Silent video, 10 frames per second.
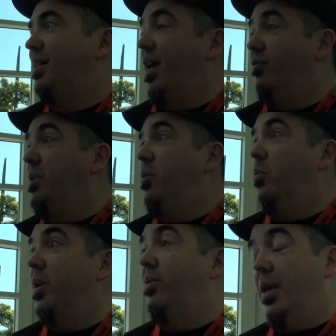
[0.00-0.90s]
Kevin
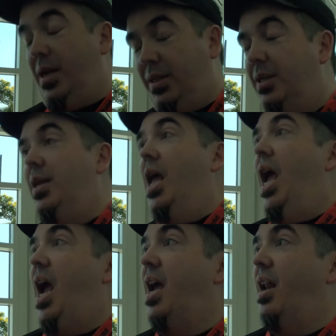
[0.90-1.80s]
with The Hunted,
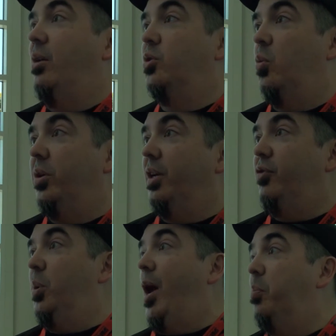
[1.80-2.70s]
and I was wondering
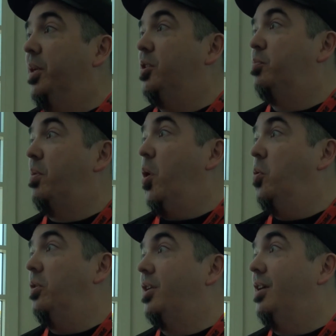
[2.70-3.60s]
if you would help us
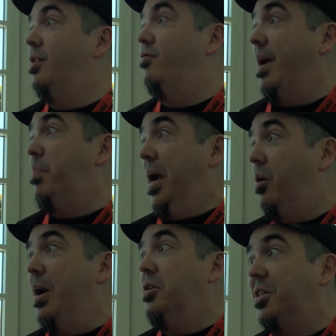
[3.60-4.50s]
promote uh,
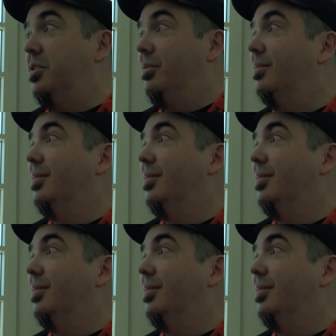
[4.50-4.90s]
vampire awareness.